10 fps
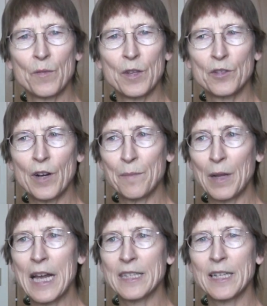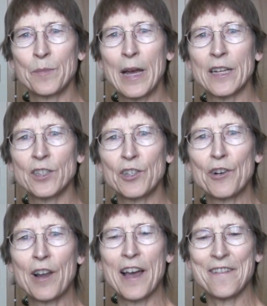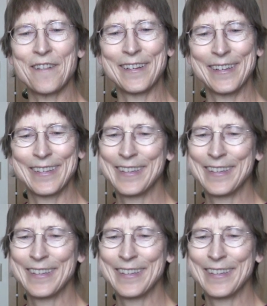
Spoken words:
the plastic bags in your life.